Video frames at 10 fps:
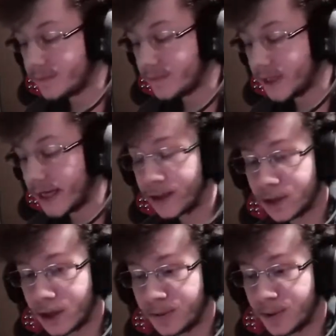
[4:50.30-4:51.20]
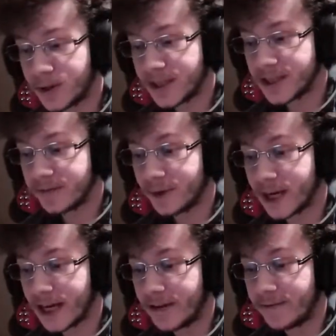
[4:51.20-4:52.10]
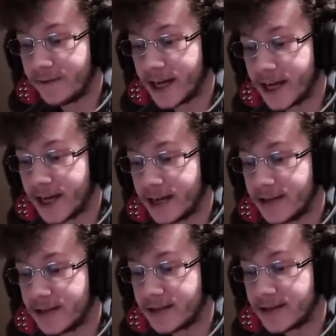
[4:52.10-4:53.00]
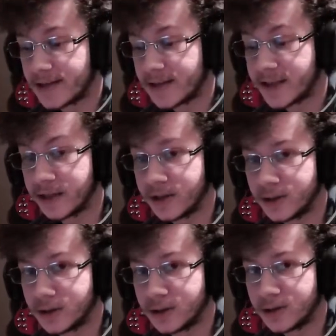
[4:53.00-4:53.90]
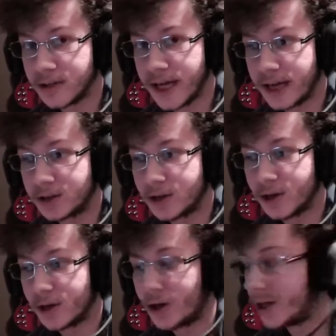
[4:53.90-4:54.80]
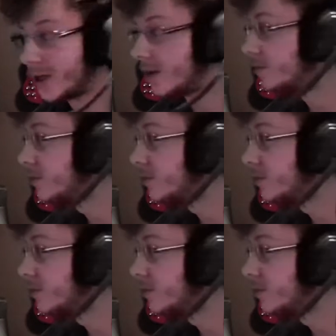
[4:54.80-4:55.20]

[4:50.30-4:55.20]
analog port is if you have a single analog audio,